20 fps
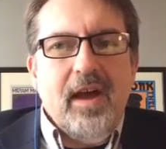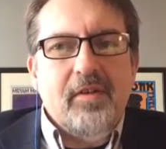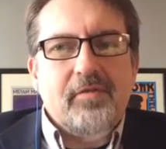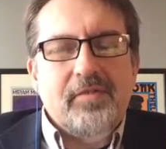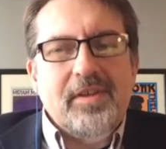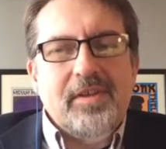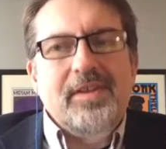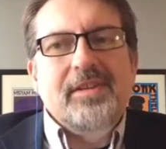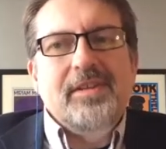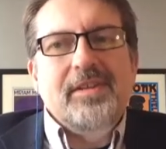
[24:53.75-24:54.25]

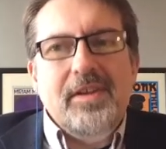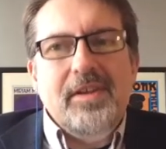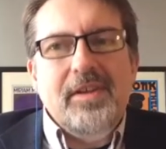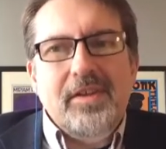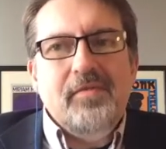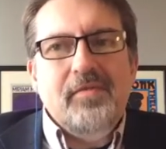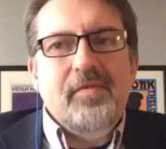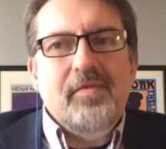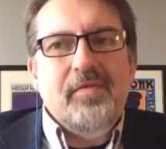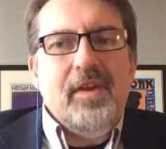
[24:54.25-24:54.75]
only an
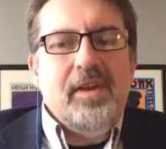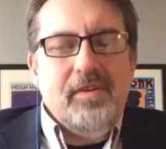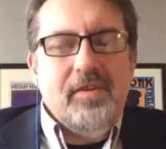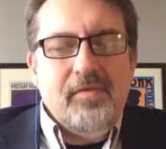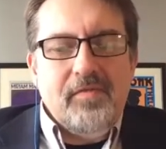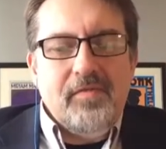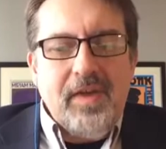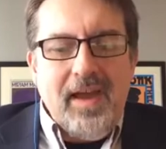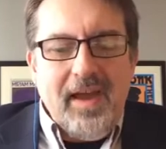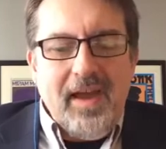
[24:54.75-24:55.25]
innovative
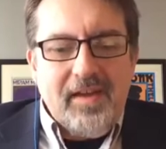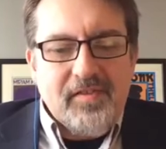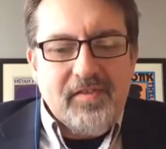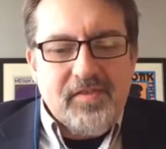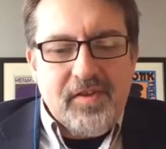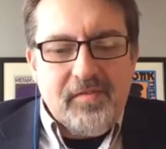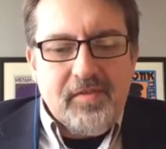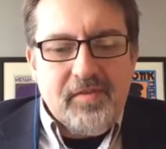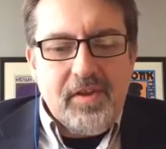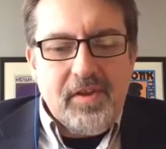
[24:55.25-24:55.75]

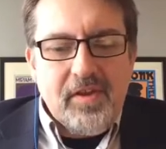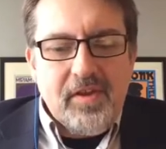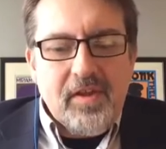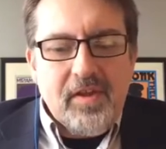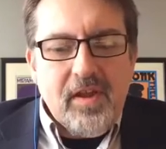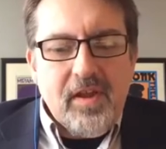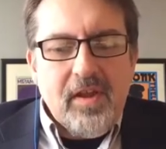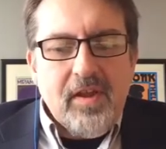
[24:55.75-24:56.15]
activity,